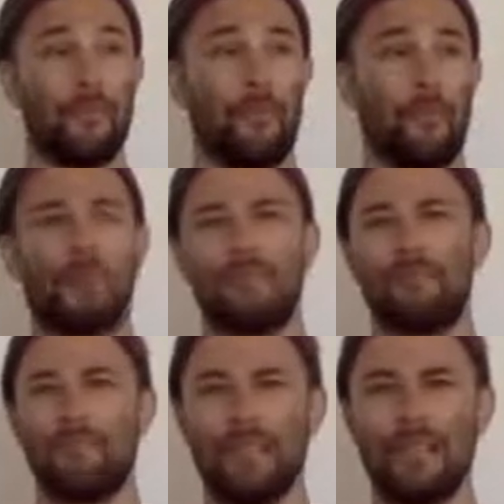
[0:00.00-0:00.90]
What does it
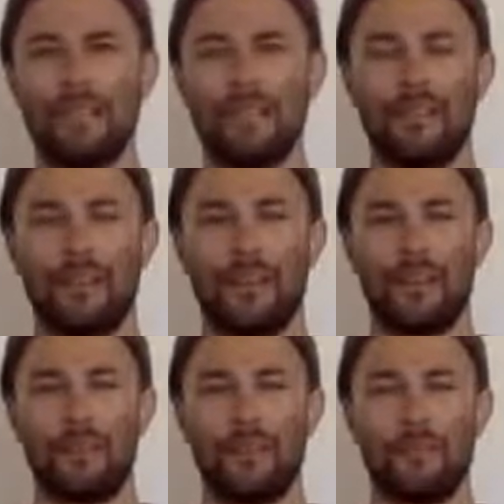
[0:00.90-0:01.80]
mean
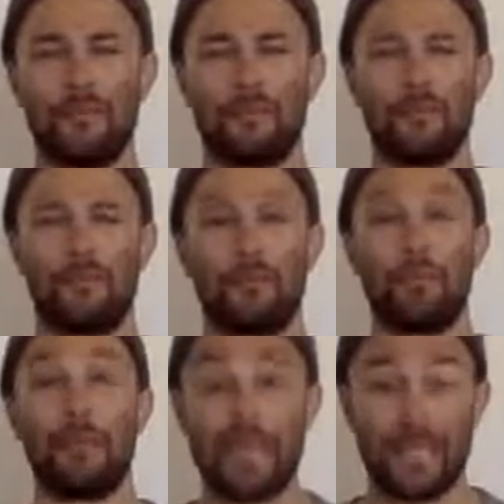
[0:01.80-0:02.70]
for
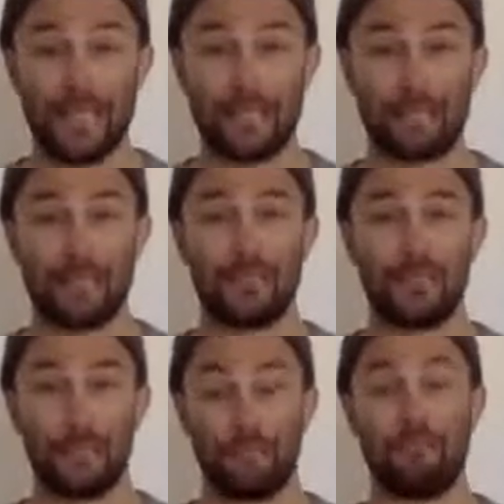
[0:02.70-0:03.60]
me
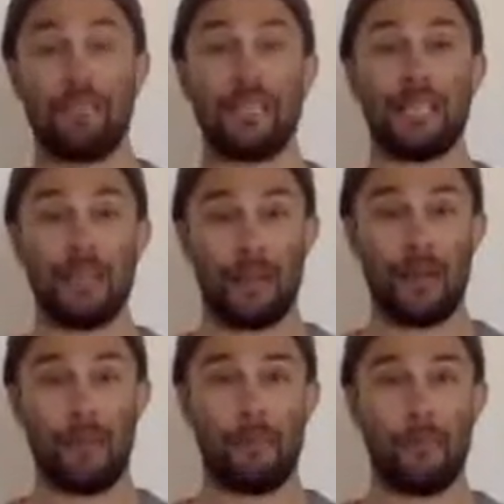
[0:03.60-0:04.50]
to
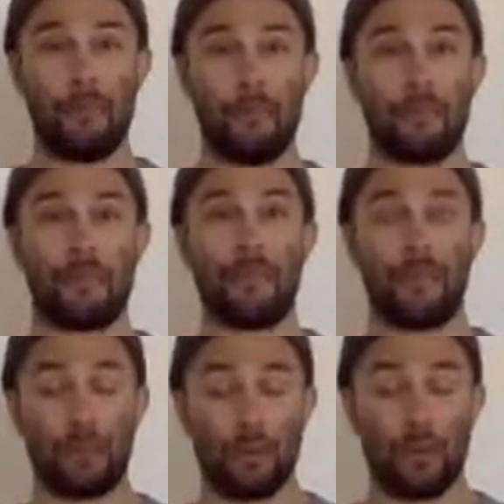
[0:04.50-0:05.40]
become
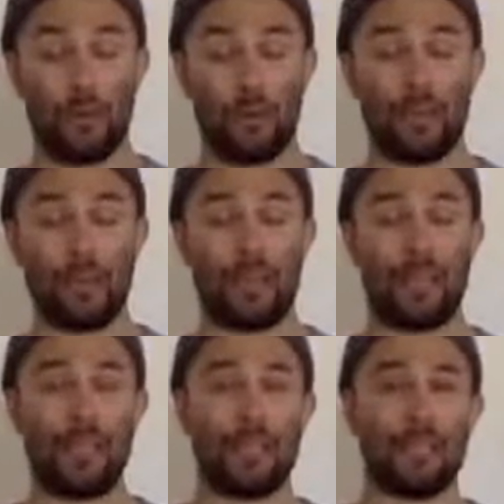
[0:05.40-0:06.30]
something more?
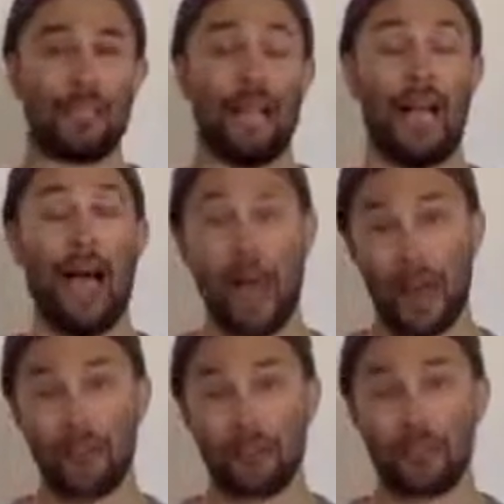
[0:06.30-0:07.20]
And I
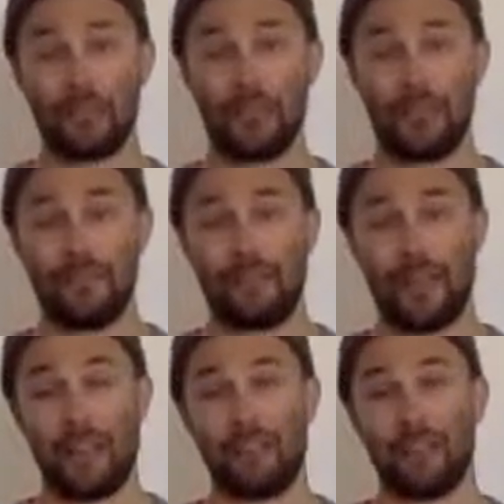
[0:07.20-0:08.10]
personally have
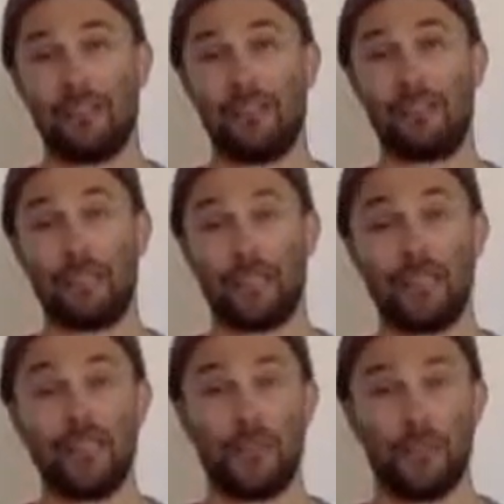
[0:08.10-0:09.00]
found looking
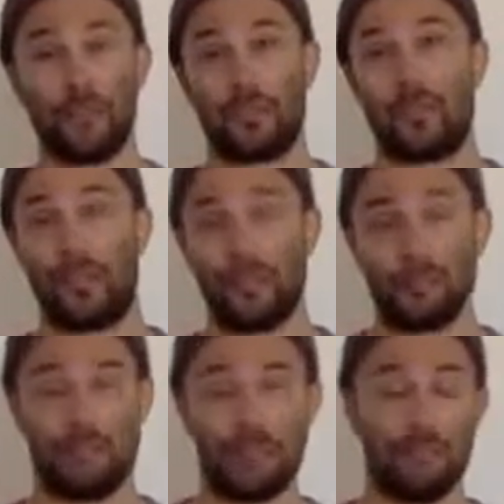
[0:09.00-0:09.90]
into the circadian
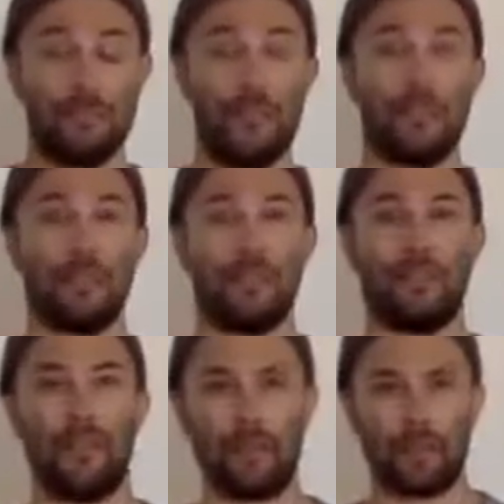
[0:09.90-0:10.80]
rhythm and
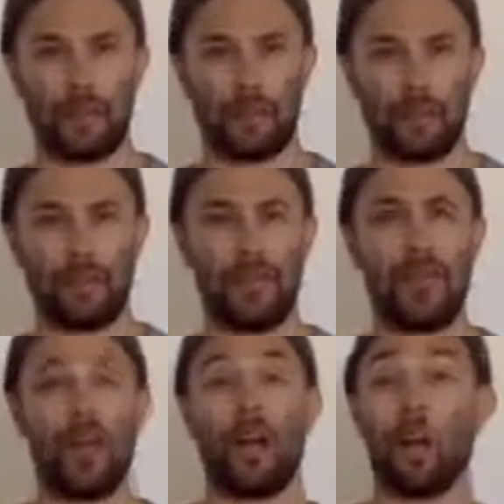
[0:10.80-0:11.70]
developing
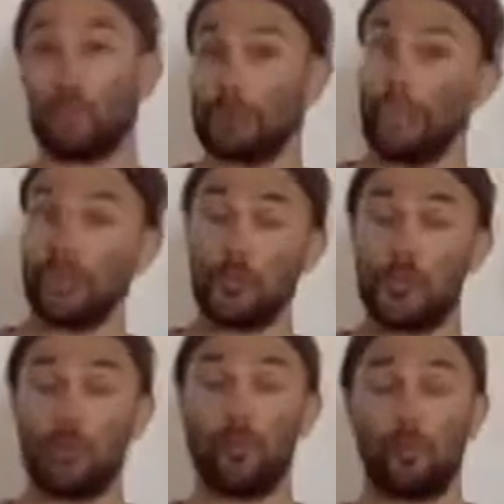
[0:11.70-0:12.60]
a
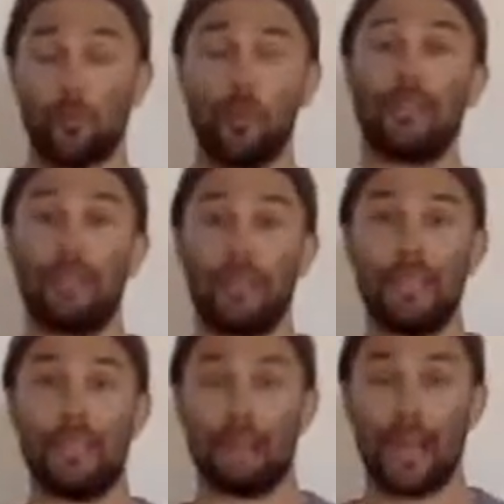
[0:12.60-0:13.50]
relationship with
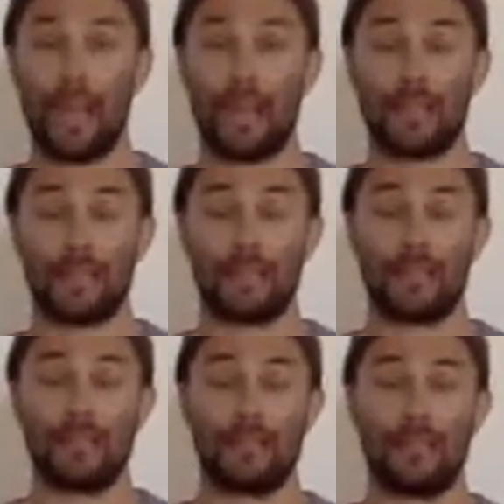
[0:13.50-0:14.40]
these tasks,